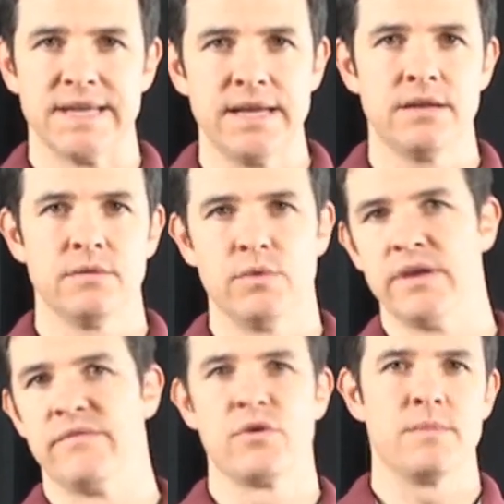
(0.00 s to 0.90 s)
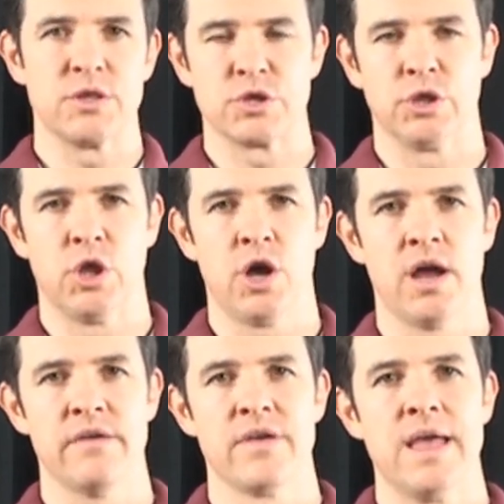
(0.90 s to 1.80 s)
dead, we're very much
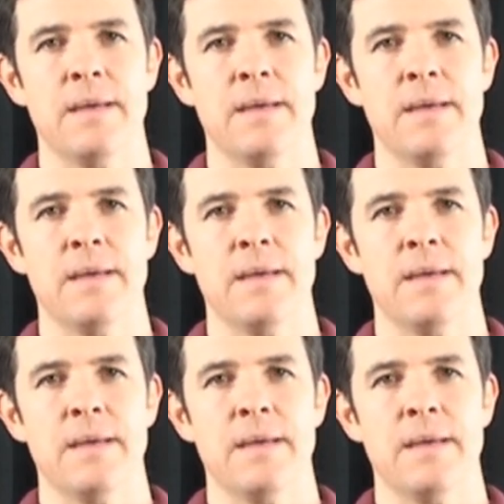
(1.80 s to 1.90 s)
alive,